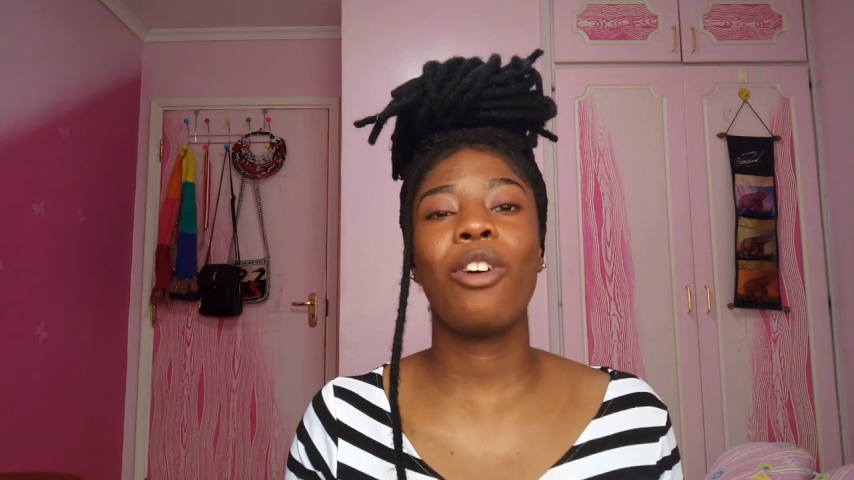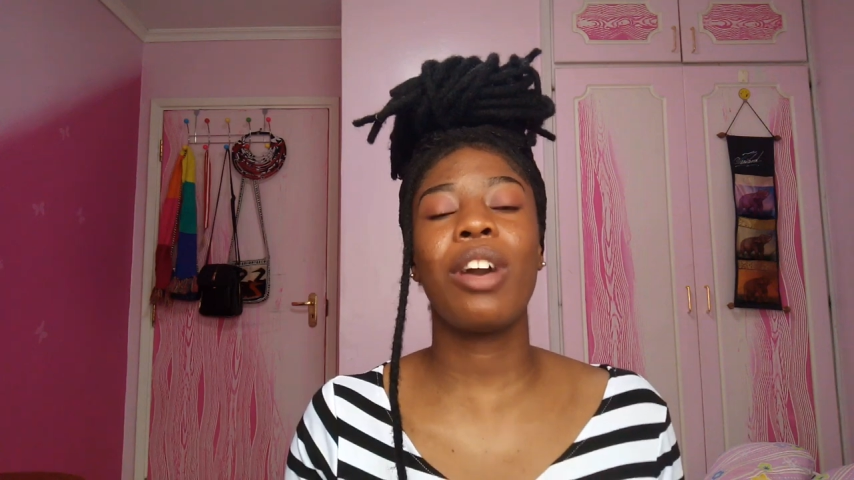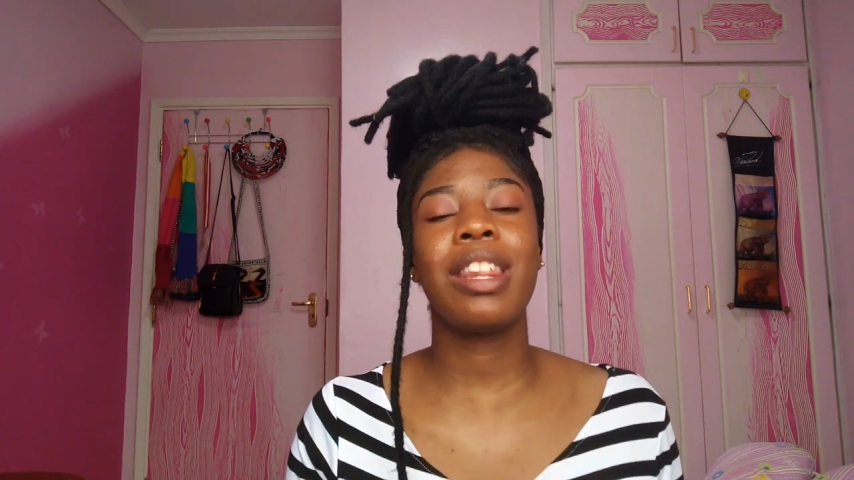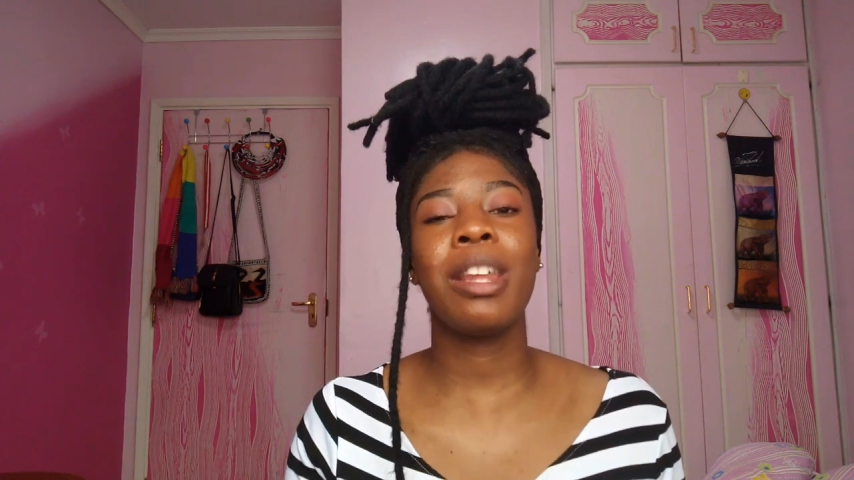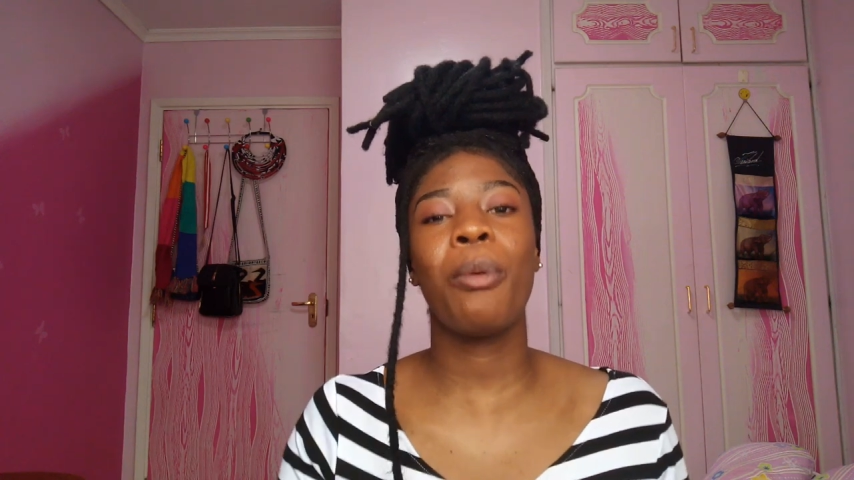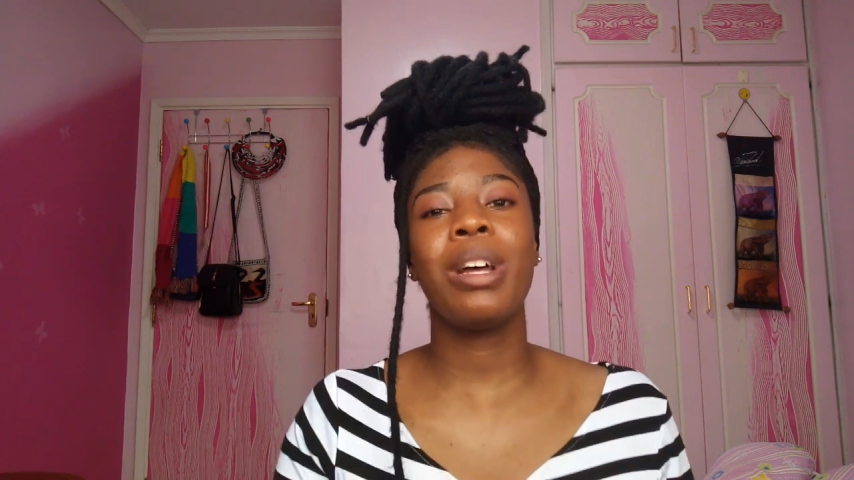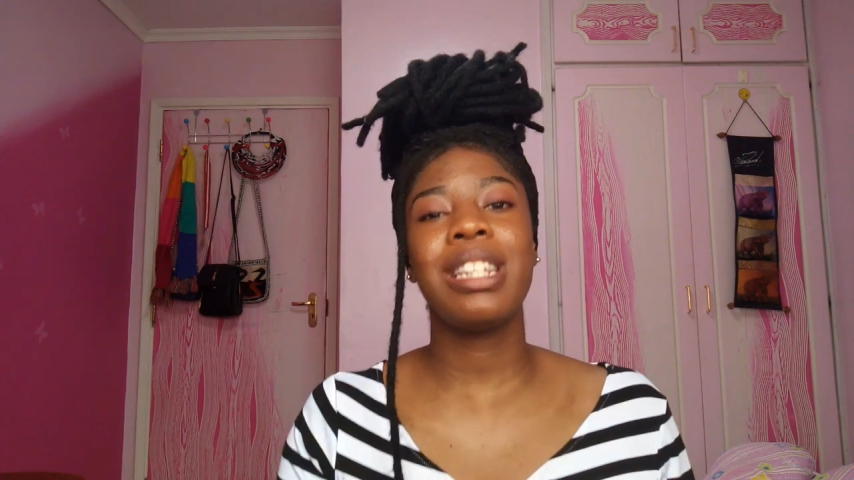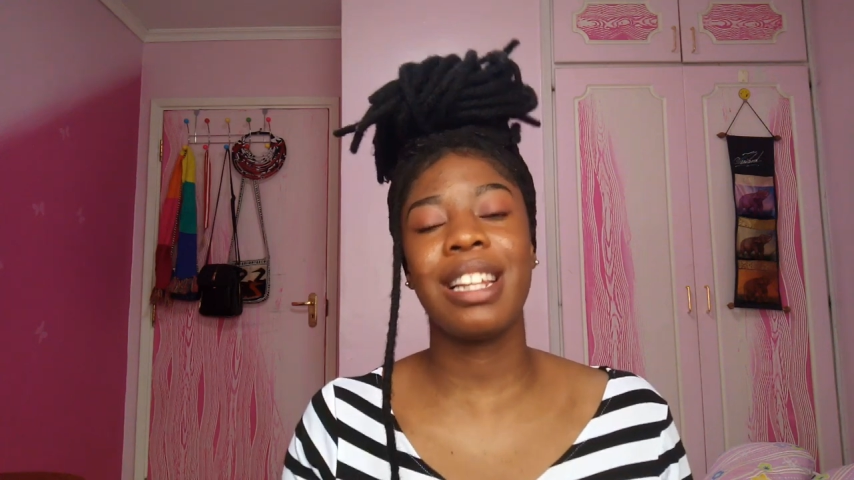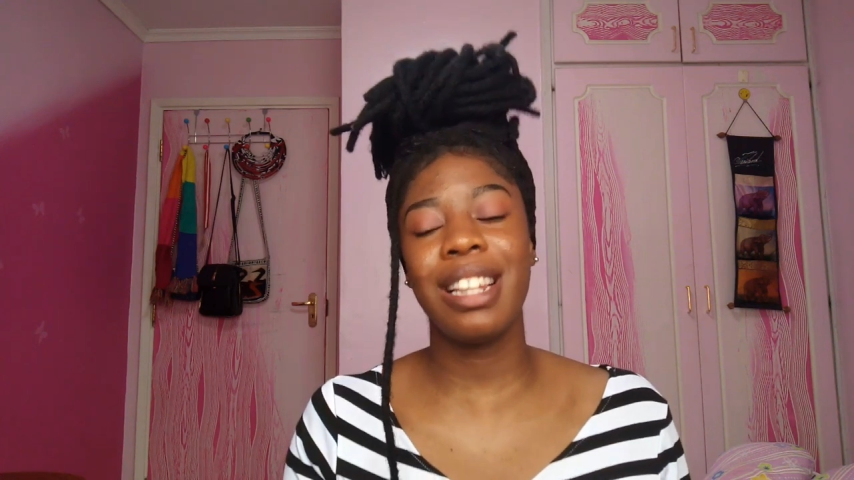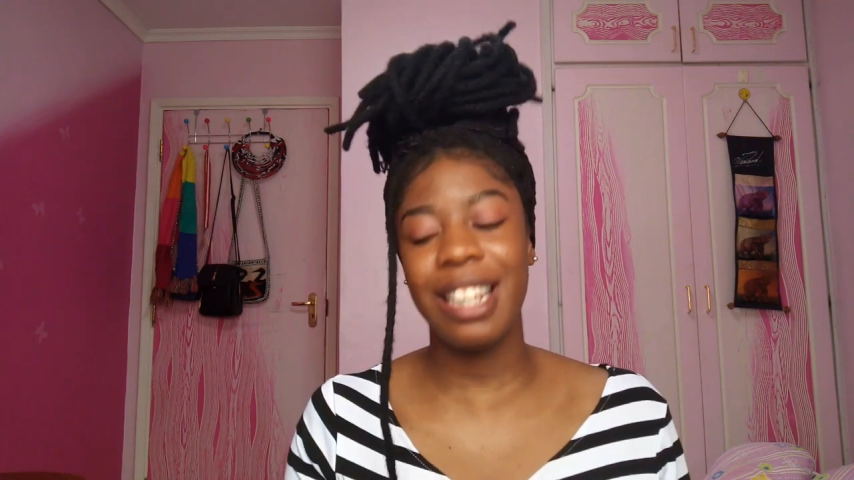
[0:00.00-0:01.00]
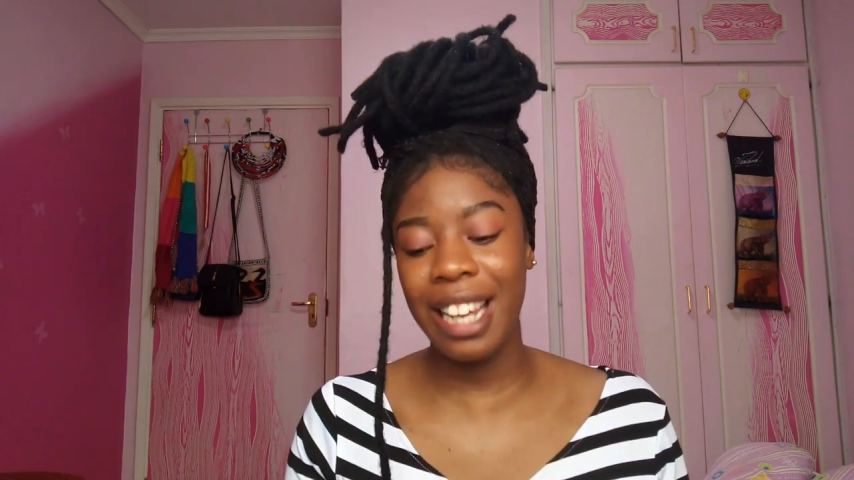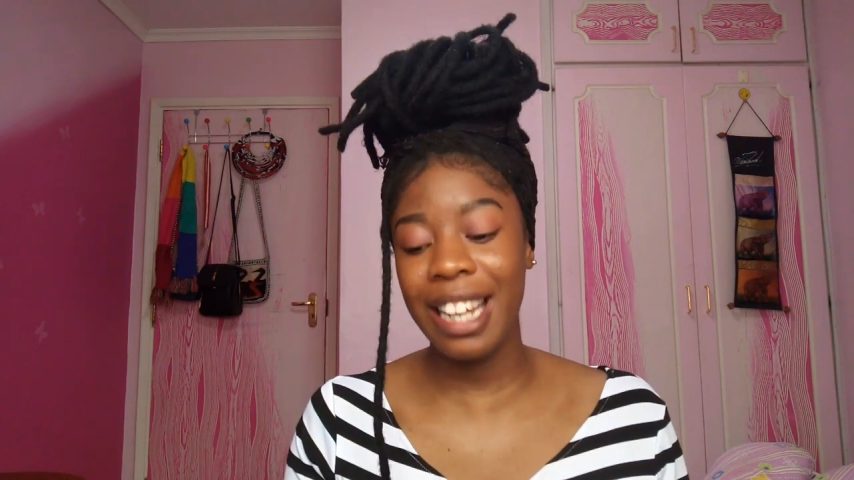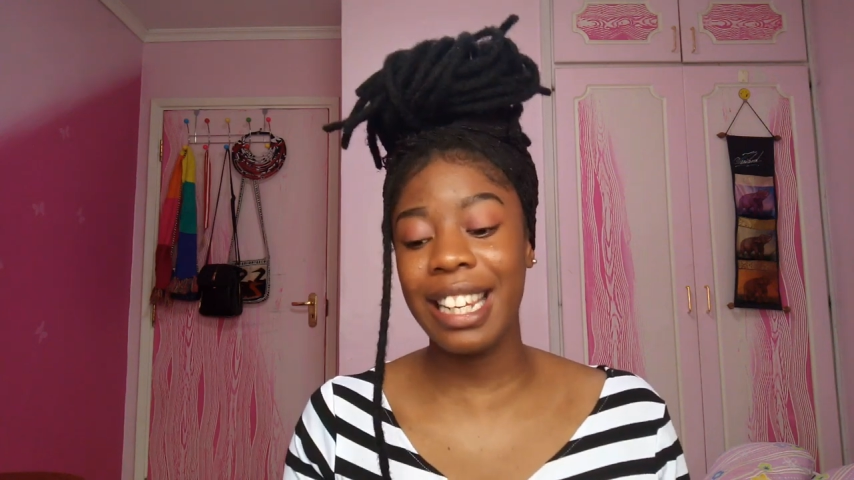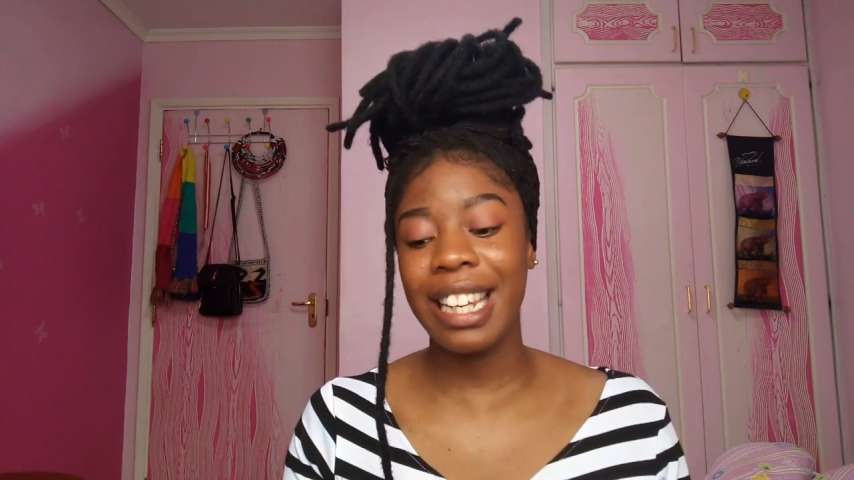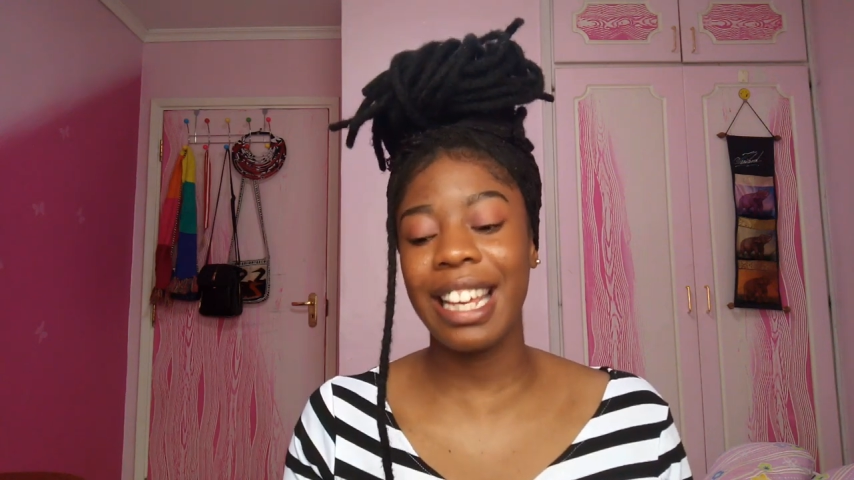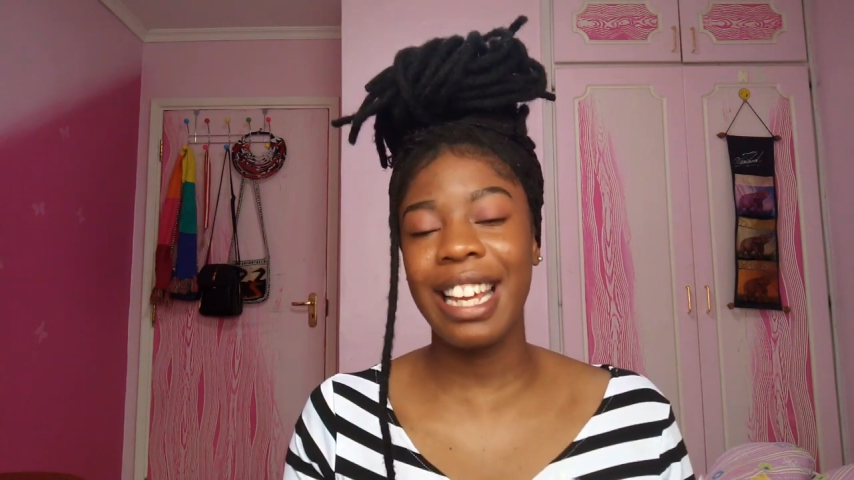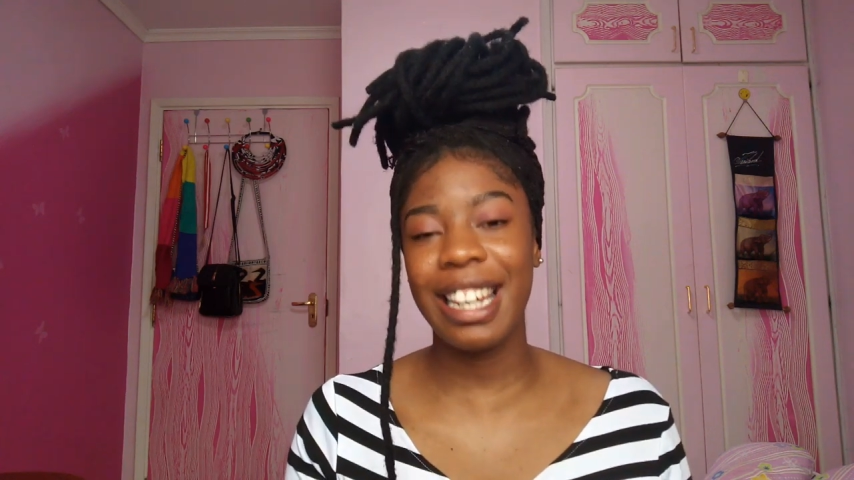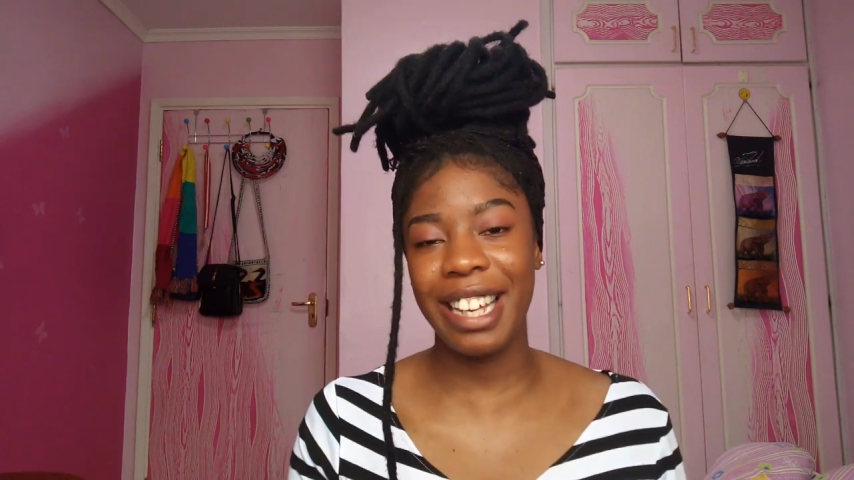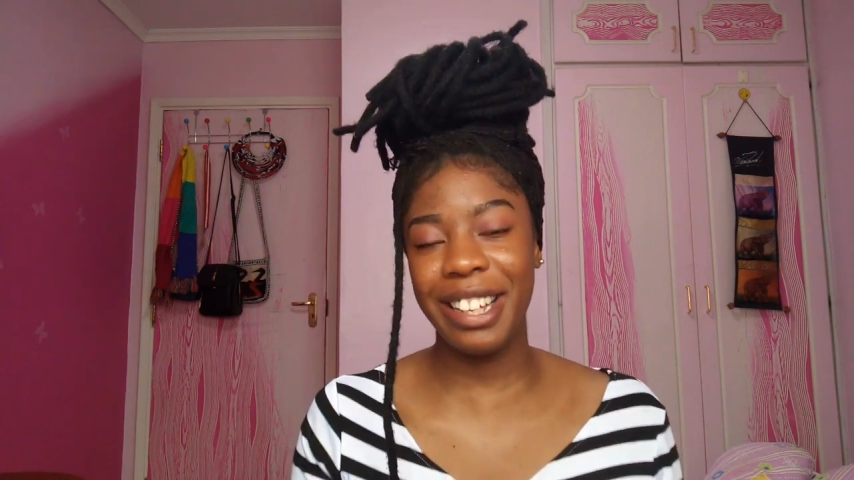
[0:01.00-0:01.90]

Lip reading: okay, the one, ile nilienda.